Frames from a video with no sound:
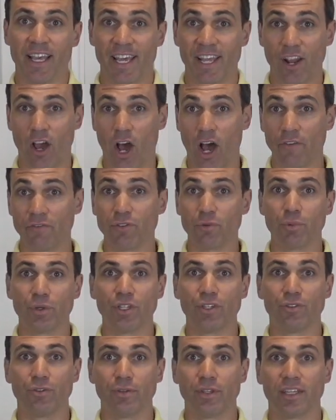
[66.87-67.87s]
And often when
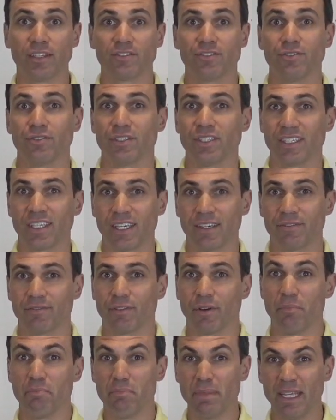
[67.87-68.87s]
you do this, you can
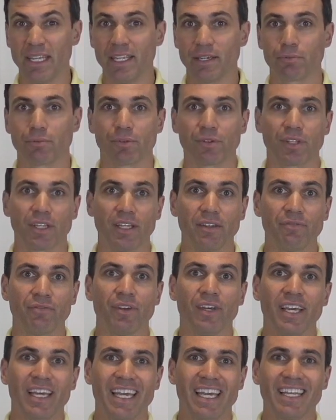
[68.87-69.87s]
give immediate relief
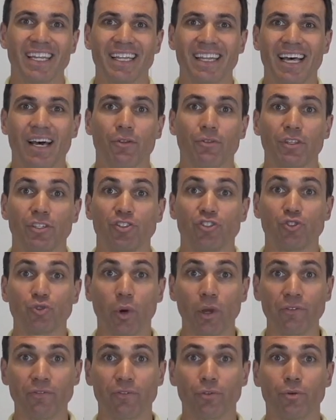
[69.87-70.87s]
and allow the
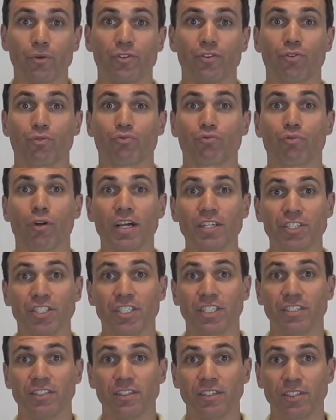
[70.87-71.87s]
joint fluid to rush
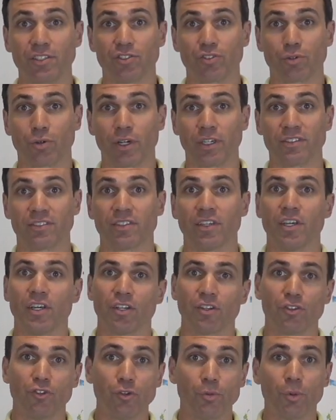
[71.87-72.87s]
into the joints,
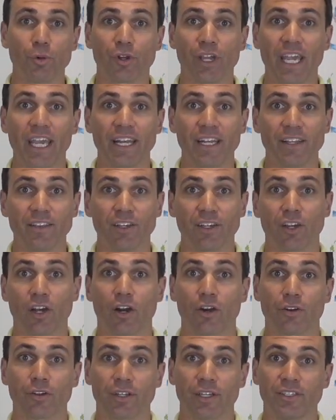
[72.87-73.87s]
lubricating the
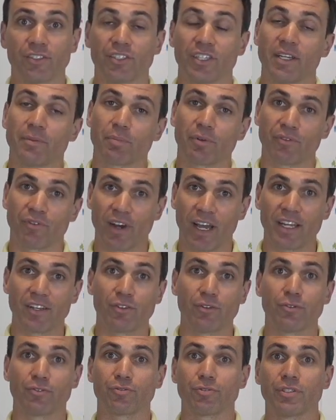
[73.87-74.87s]
cartilage and provide
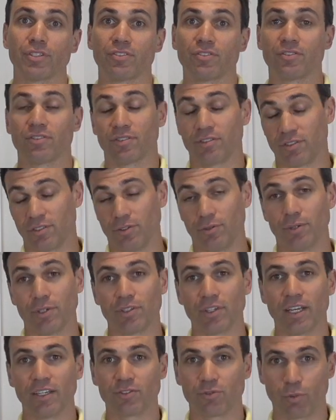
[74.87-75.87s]
nutrients to it
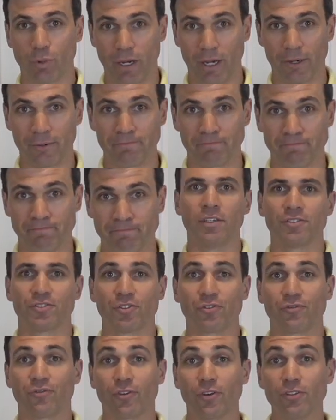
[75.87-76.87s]
as well.
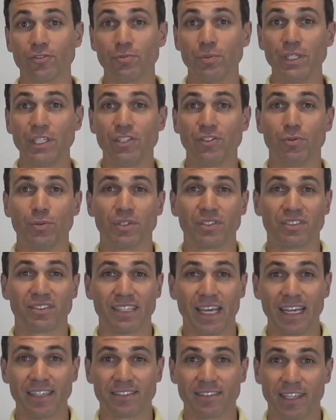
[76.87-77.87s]
So first we need to
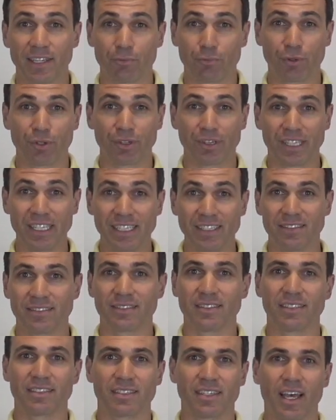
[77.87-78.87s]
assess and release
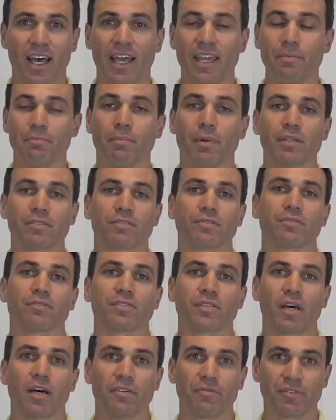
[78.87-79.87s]
the tight
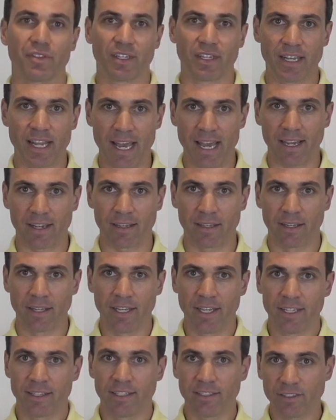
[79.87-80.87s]
muscles of the neck.
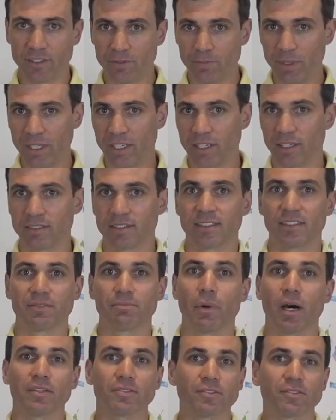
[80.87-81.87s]
This is because the
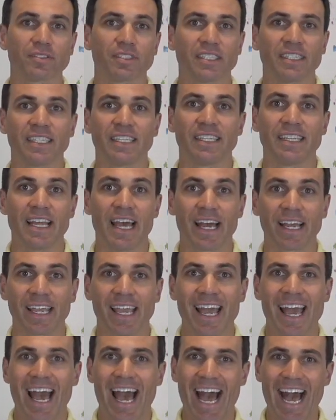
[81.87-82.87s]
muscles in the
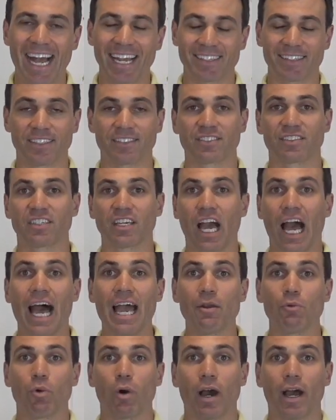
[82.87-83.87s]
neck act as
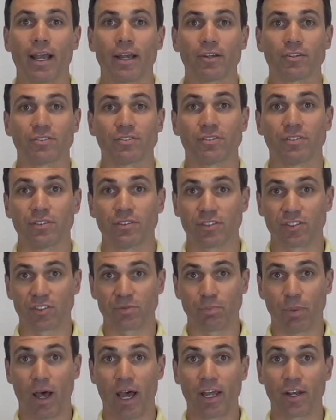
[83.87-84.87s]
guy wires to the
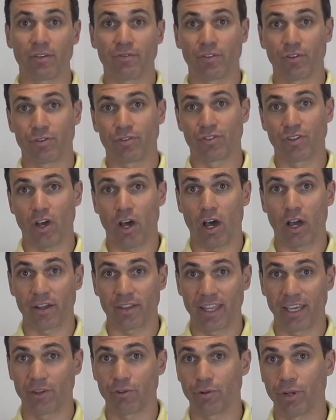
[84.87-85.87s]
spine of your
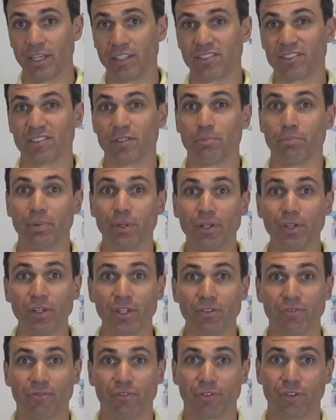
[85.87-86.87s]
dog. They create
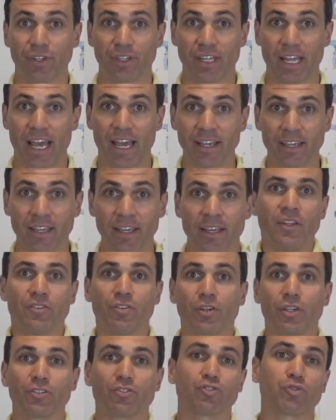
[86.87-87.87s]
stability for the neck
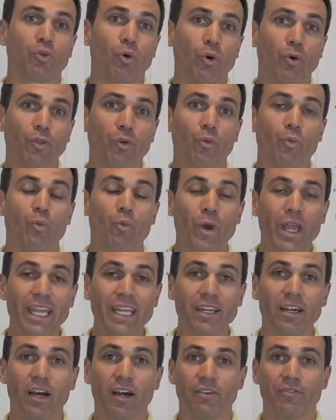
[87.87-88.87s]
to control the
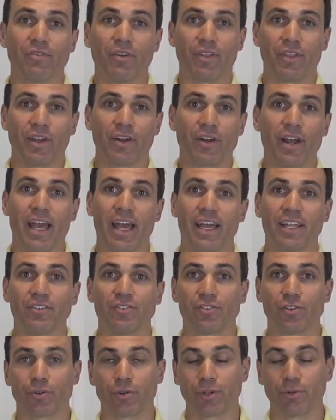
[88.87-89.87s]
weight of their
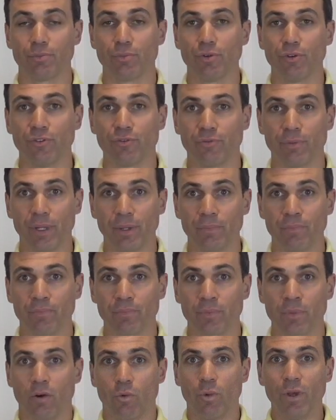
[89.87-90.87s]
head during movement.
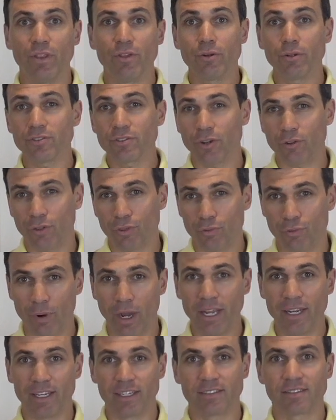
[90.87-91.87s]
When there is
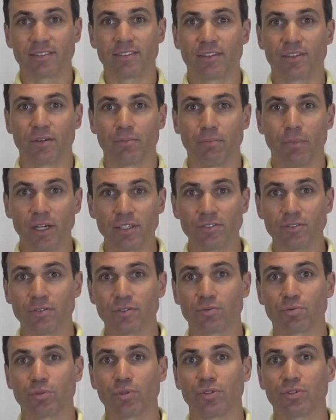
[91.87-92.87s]
arthritis, the
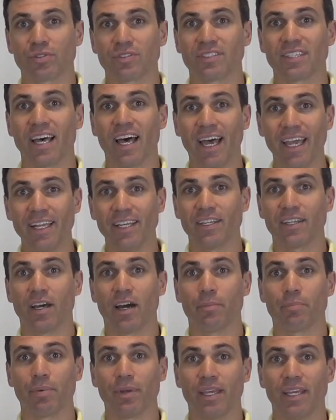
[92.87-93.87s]
muscles will tighten
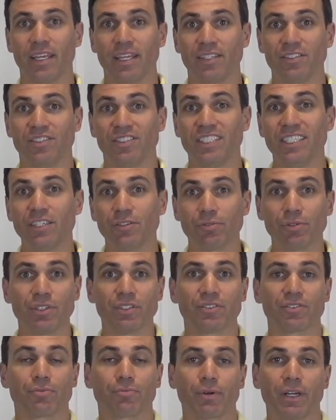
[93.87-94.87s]
up and
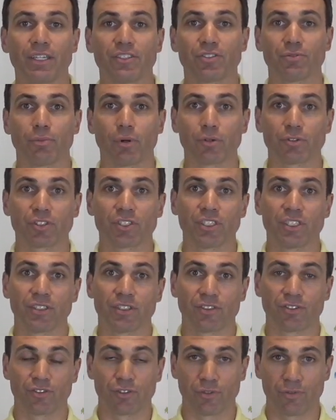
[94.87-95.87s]
decrease the range of motion in
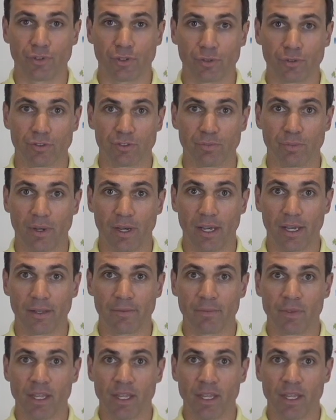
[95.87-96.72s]
the cervical spine.